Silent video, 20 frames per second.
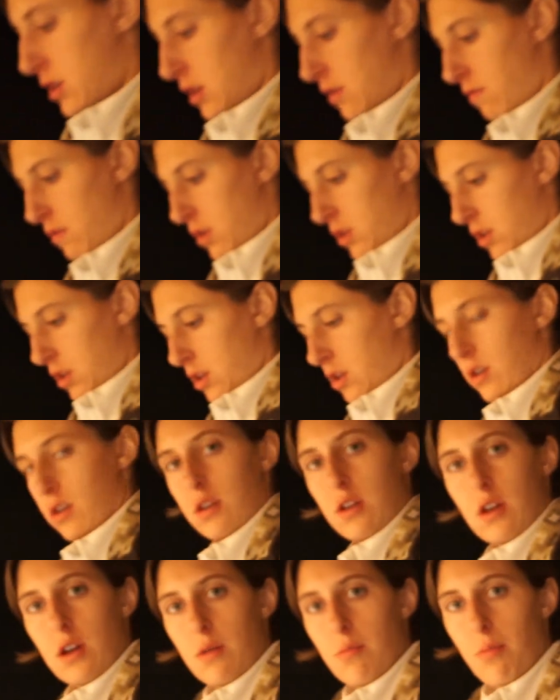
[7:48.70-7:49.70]
a really
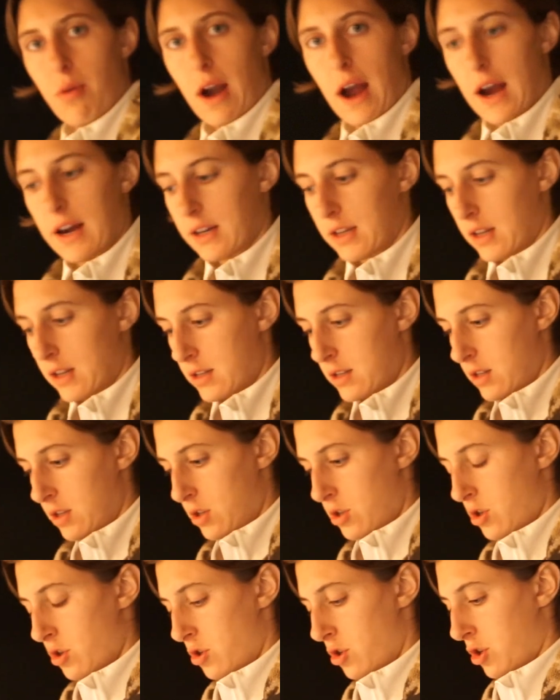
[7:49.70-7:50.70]
good practice is
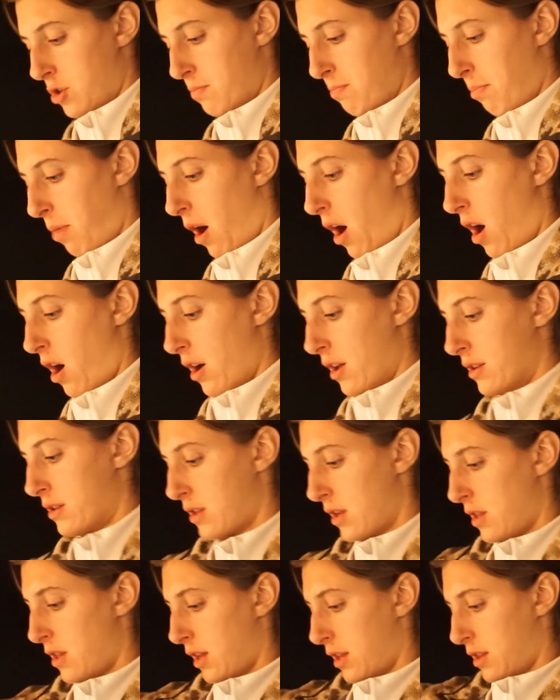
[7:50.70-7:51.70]
to just
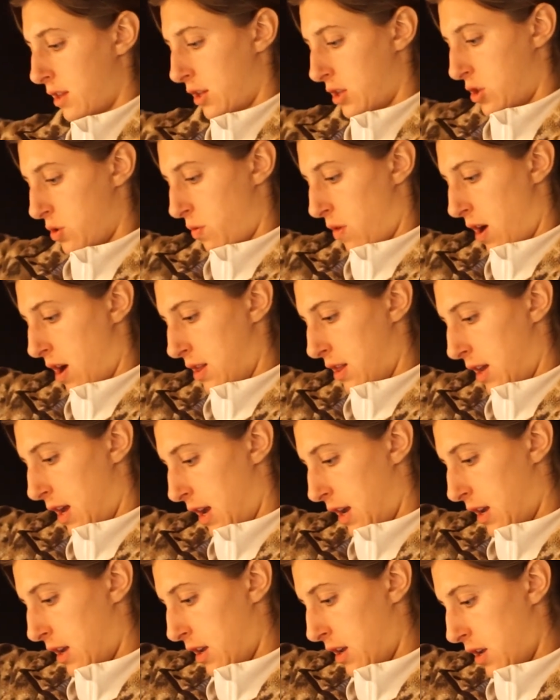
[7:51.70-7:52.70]
pause. I think that's why,
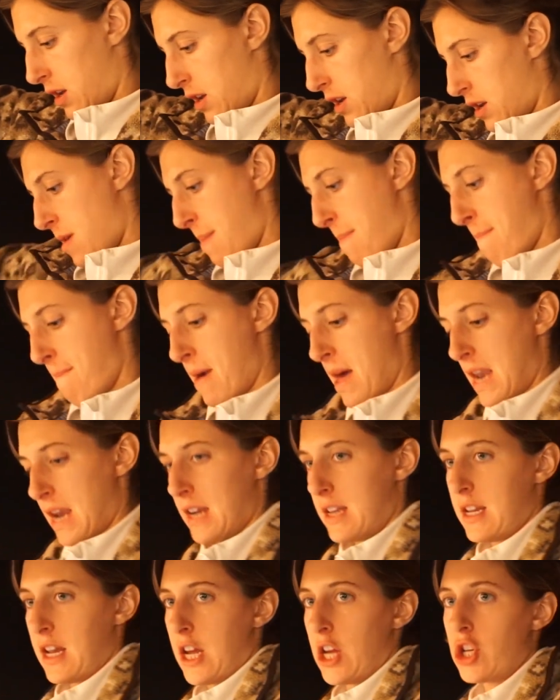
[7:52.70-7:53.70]
like,
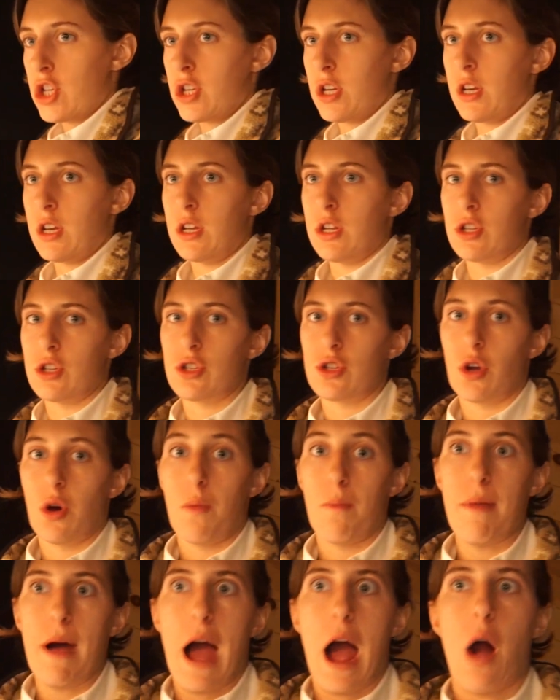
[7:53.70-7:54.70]
meditation is so
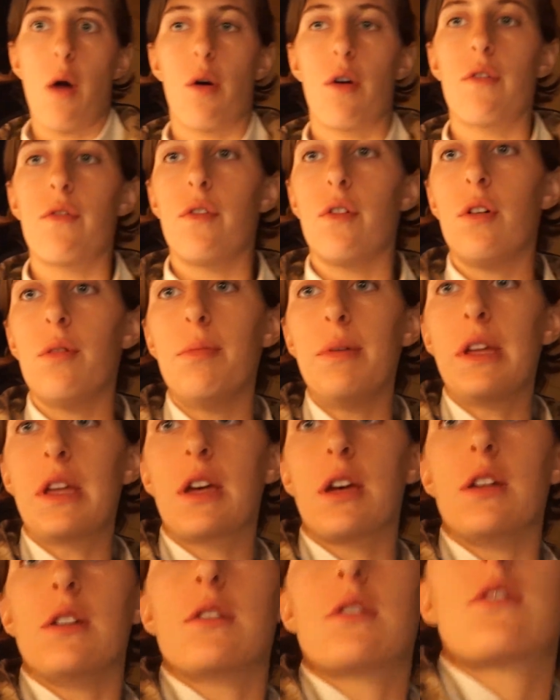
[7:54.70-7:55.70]
powerful
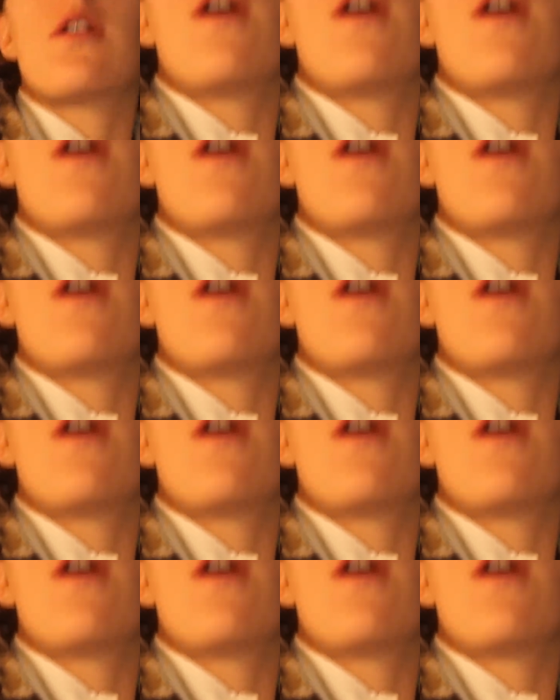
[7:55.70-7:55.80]
because